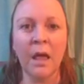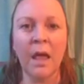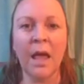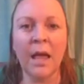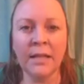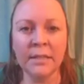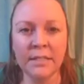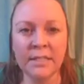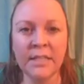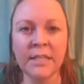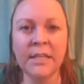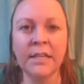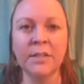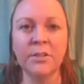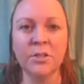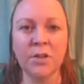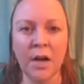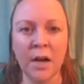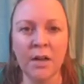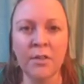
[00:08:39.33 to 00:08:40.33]
and
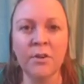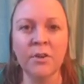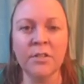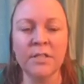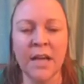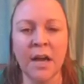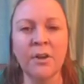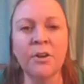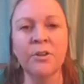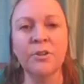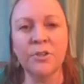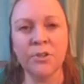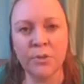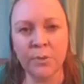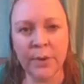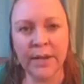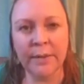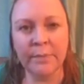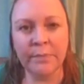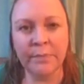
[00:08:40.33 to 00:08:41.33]
teach others how to
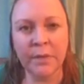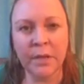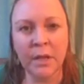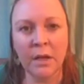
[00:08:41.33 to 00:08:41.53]
do it.